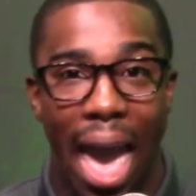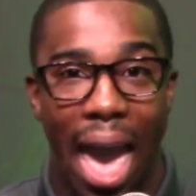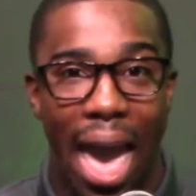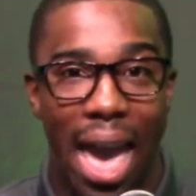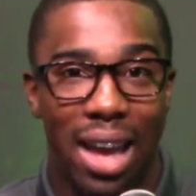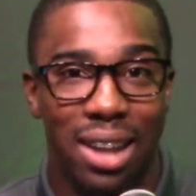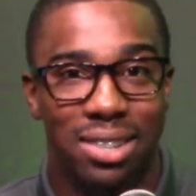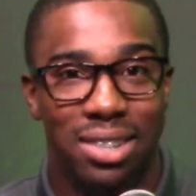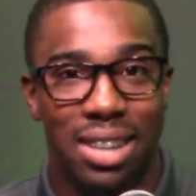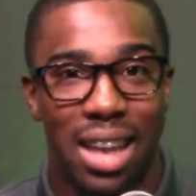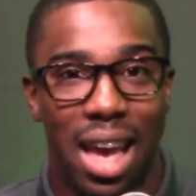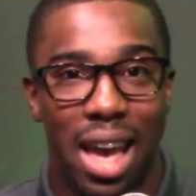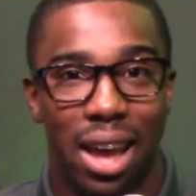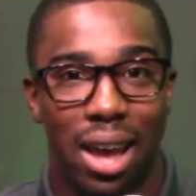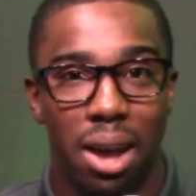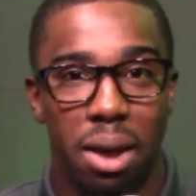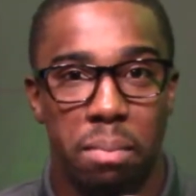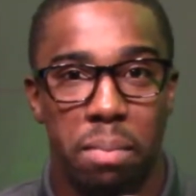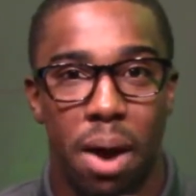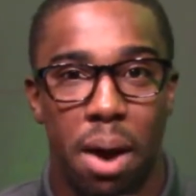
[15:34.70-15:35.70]
Hashtag
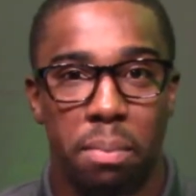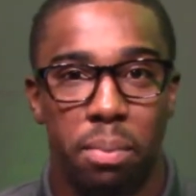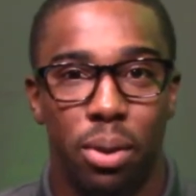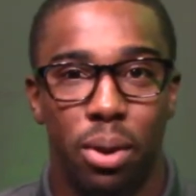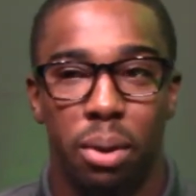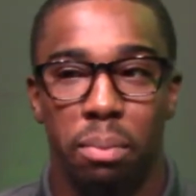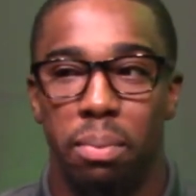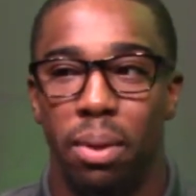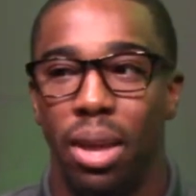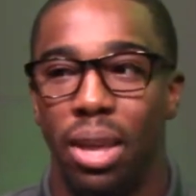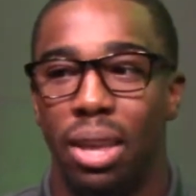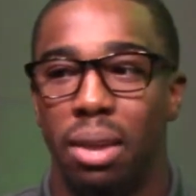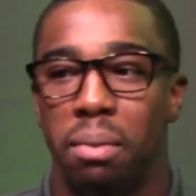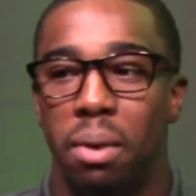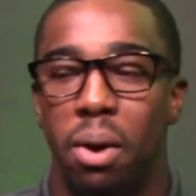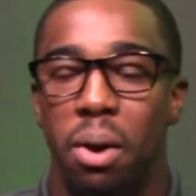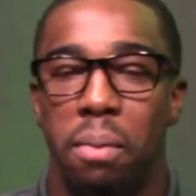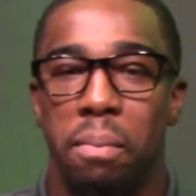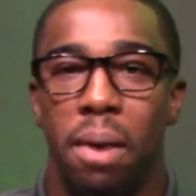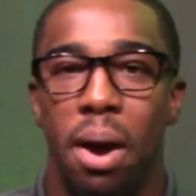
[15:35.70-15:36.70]
unpopular opinion
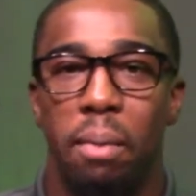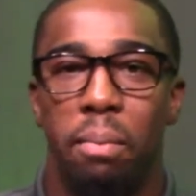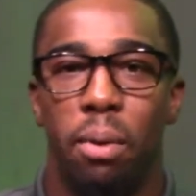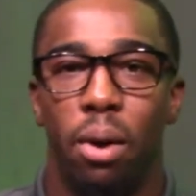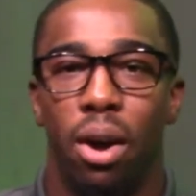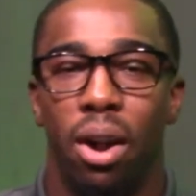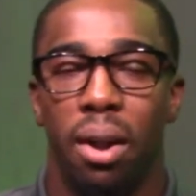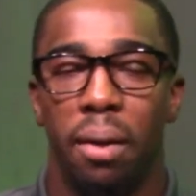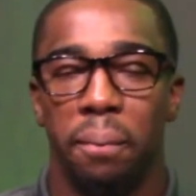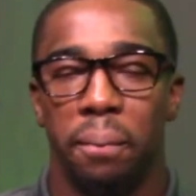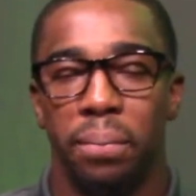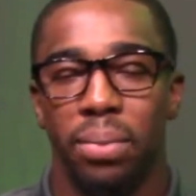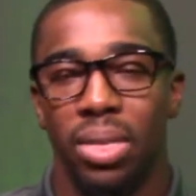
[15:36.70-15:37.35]
on my part.